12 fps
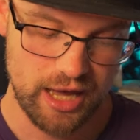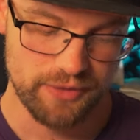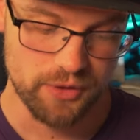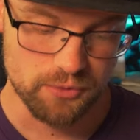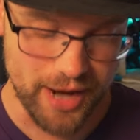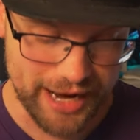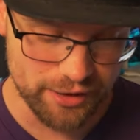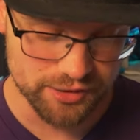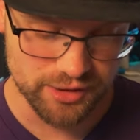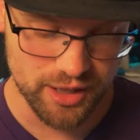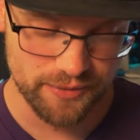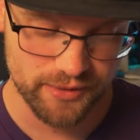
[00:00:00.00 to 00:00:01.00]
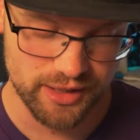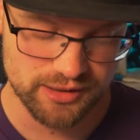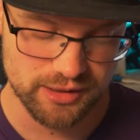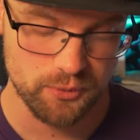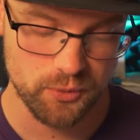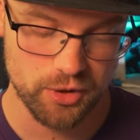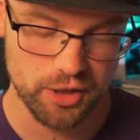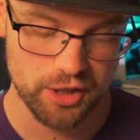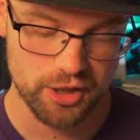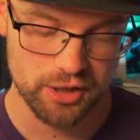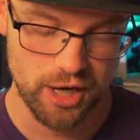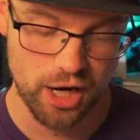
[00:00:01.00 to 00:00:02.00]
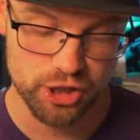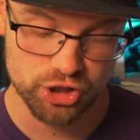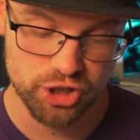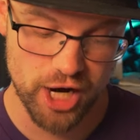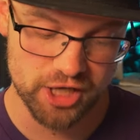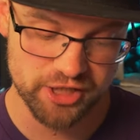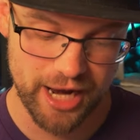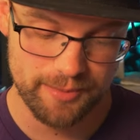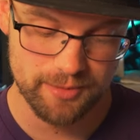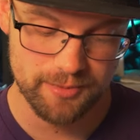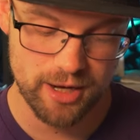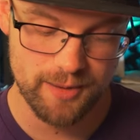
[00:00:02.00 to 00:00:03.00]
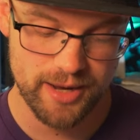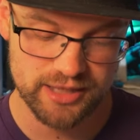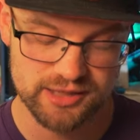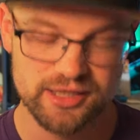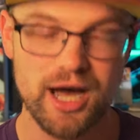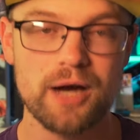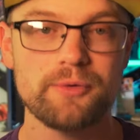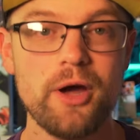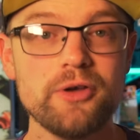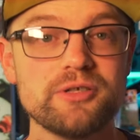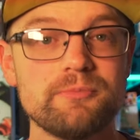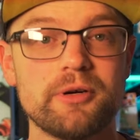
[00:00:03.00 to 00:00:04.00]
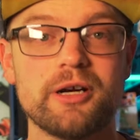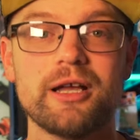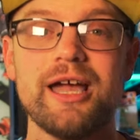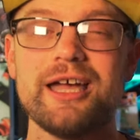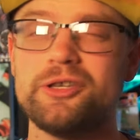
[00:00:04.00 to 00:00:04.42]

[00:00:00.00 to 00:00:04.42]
The writers on this are Josh Appelbaum and Scott Rosenberg.